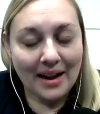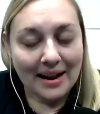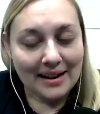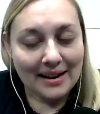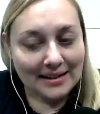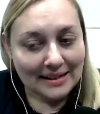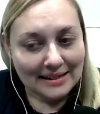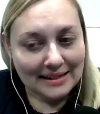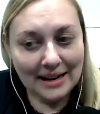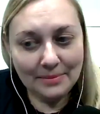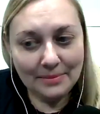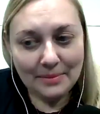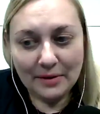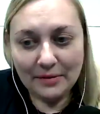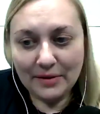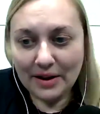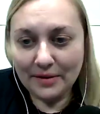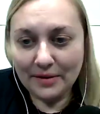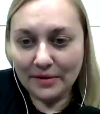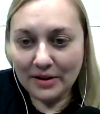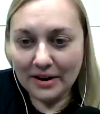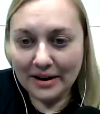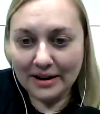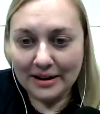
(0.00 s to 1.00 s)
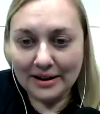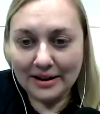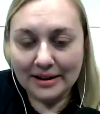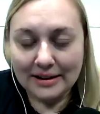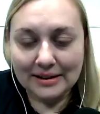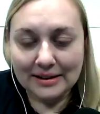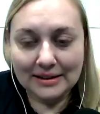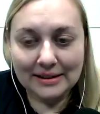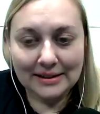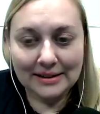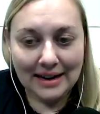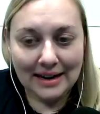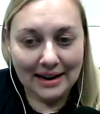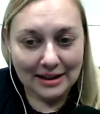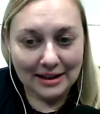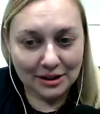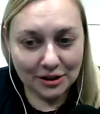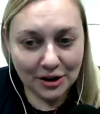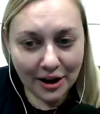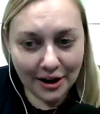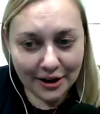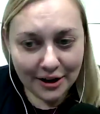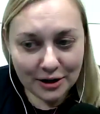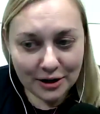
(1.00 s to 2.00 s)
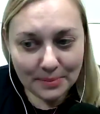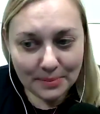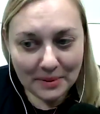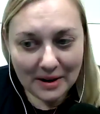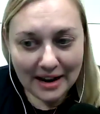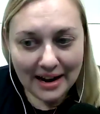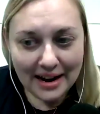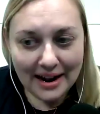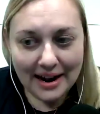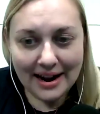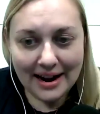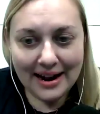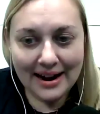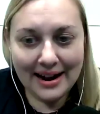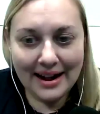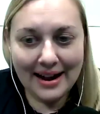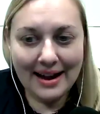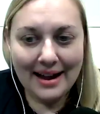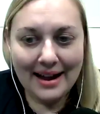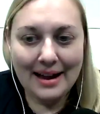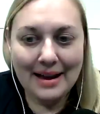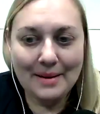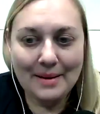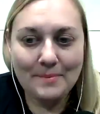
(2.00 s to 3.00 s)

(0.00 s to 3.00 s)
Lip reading: As I said, my favorite is the Scottish play,